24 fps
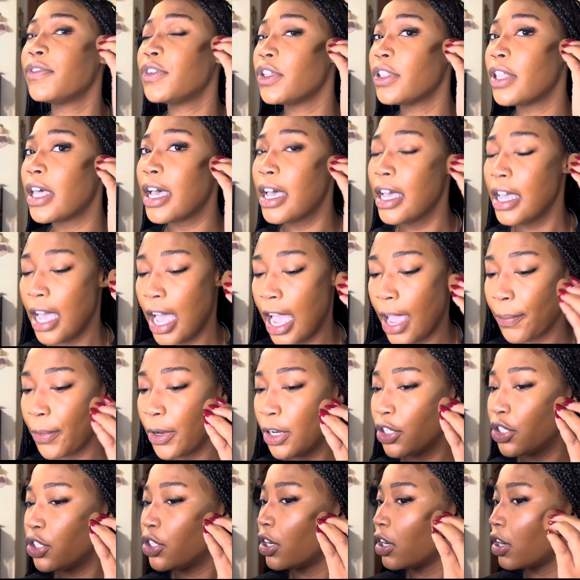that, I'm
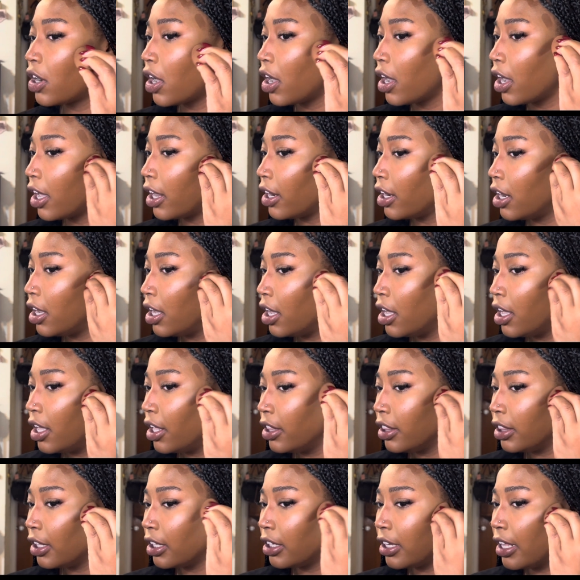gonna start on
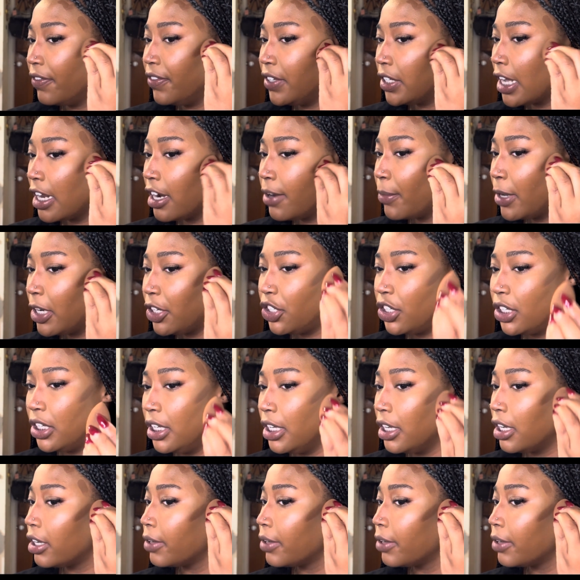the left side of my cheek.